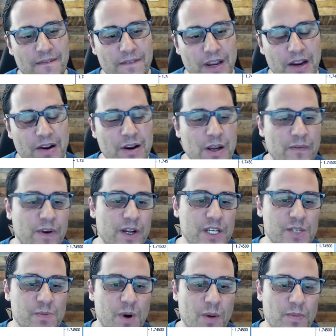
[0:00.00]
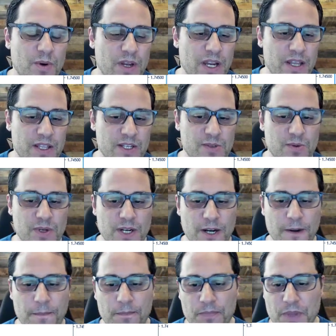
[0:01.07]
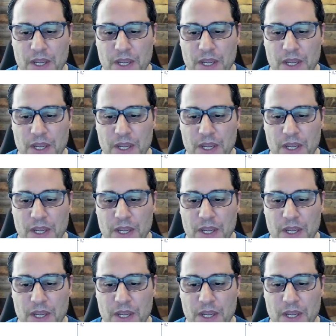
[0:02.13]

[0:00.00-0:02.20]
Very, very smart play on this one here.